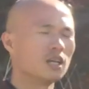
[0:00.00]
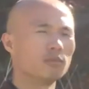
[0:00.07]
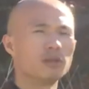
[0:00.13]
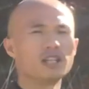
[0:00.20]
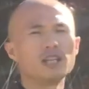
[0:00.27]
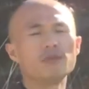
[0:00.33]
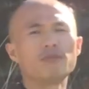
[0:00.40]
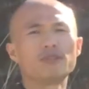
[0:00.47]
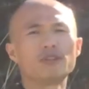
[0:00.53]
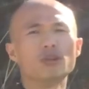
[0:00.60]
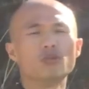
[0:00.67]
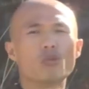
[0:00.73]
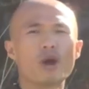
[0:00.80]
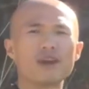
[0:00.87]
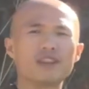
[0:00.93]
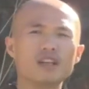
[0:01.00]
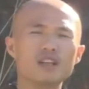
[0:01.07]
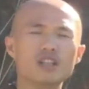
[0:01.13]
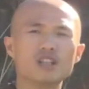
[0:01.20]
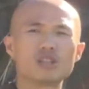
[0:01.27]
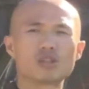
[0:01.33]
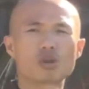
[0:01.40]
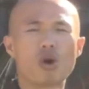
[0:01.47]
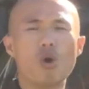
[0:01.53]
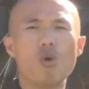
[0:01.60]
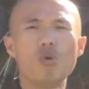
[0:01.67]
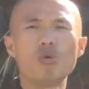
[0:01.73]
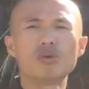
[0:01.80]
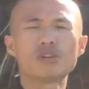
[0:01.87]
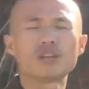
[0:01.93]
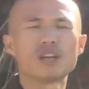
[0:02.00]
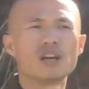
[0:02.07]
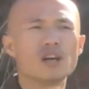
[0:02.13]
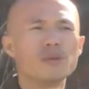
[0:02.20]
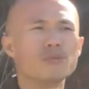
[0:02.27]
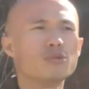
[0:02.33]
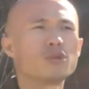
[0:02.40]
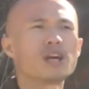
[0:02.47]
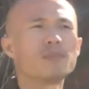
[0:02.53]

But if the weather is cold, um, you can